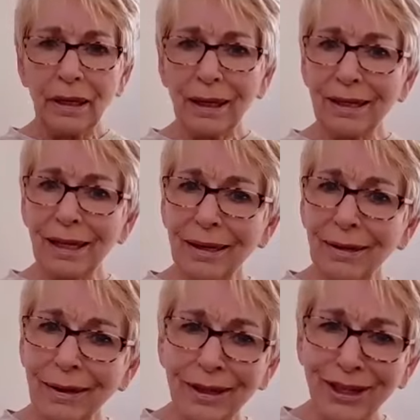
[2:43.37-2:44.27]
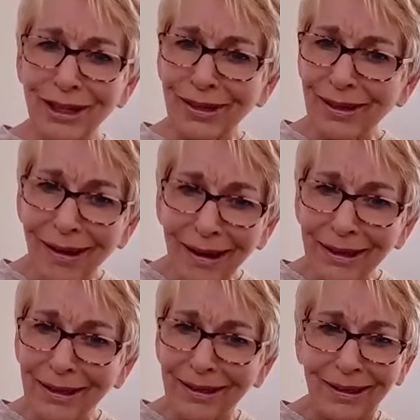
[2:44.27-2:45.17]
And he looked
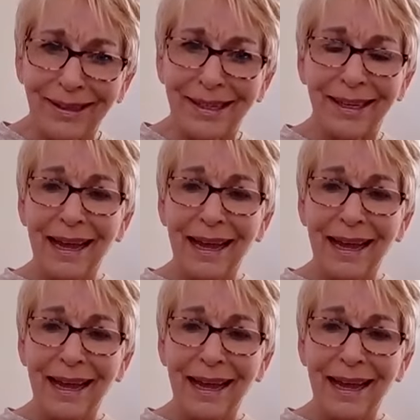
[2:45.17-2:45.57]
startled.